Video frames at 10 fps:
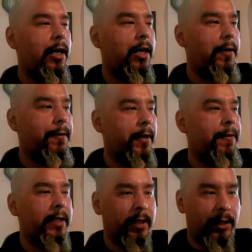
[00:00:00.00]
I, I,
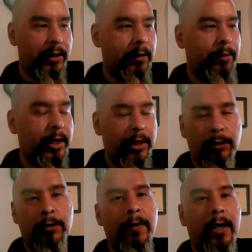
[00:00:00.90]
I think conditioning played a
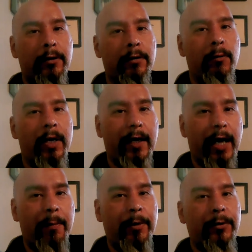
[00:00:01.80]
huge factor in why
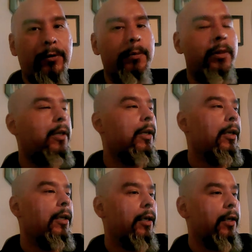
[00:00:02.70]
that happened to him.
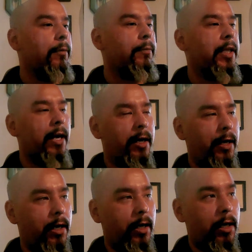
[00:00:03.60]
Um, and
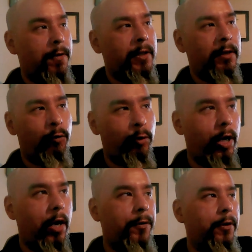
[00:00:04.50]
I, I, think if we
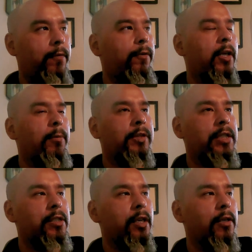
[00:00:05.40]
were out there for a couple
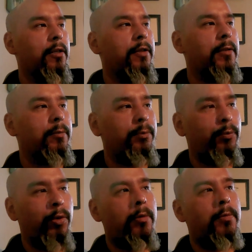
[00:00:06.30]
days longer, it
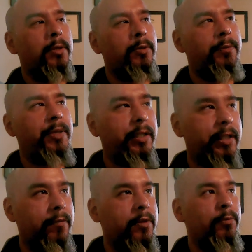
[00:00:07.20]
probably would have been
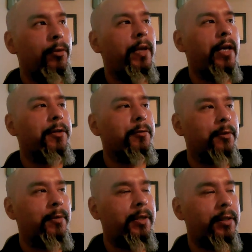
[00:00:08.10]
inevitable that there
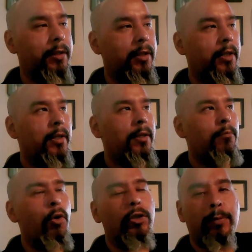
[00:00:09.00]
would have been
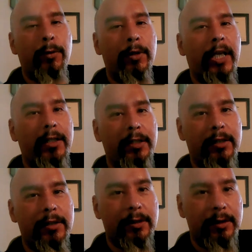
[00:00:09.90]
multiple
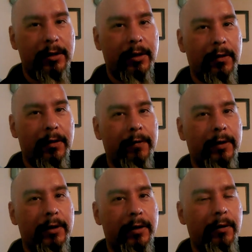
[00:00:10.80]
cases of,
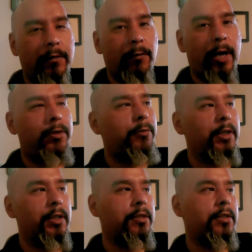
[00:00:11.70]
uh, of
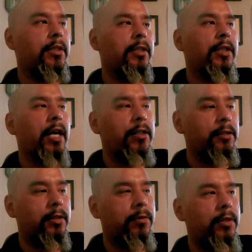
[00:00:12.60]
rhabdo because the, the
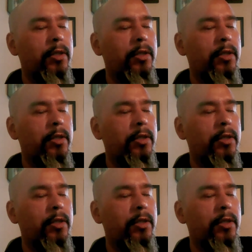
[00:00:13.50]
guys they,